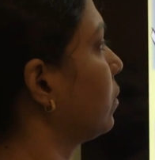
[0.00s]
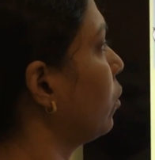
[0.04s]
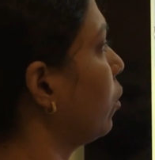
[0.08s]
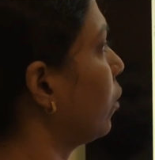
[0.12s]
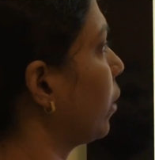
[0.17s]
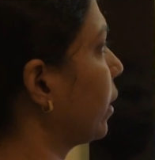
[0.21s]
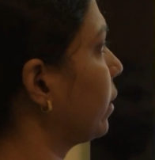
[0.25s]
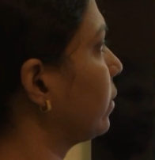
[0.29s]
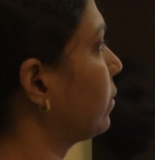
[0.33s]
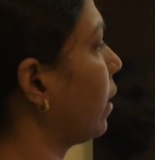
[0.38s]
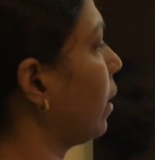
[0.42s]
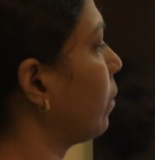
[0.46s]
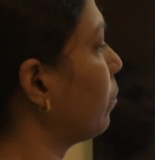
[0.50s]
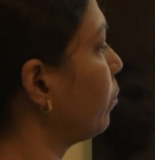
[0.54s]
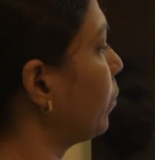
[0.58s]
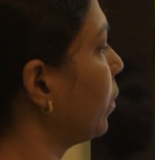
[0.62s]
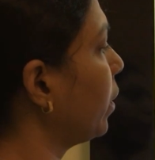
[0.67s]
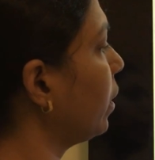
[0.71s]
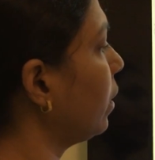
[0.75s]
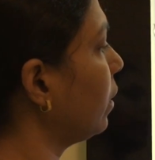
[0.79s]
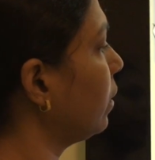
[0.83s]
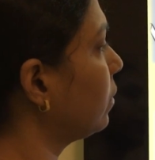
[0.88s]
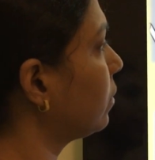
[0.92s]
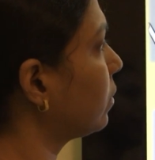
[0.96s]
Your
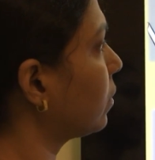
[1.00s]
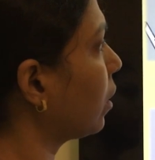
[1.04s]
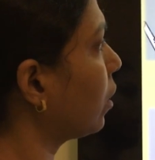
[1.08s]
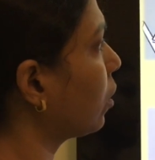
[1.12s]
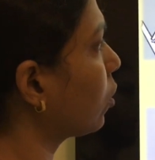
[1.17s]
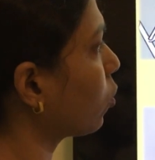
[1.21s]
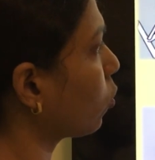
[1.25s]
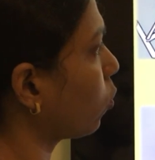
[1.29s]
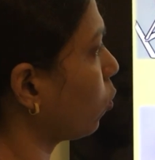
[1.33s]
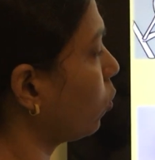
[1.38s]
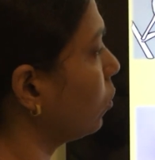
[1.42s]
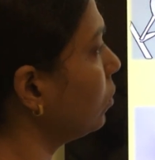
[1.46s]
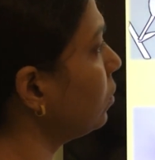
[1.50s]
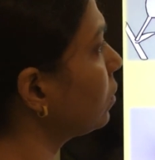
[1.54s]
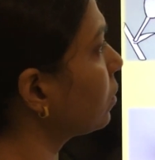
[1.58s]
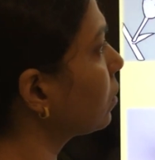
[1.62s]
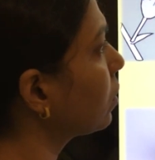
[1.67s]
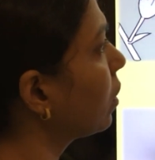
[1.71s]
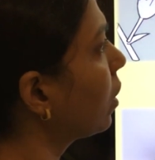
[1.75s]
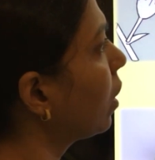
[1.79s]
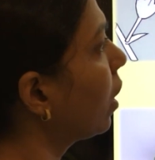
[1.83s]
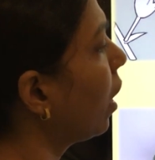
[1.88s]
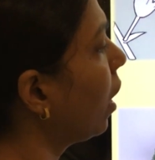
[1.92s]
example is a rose.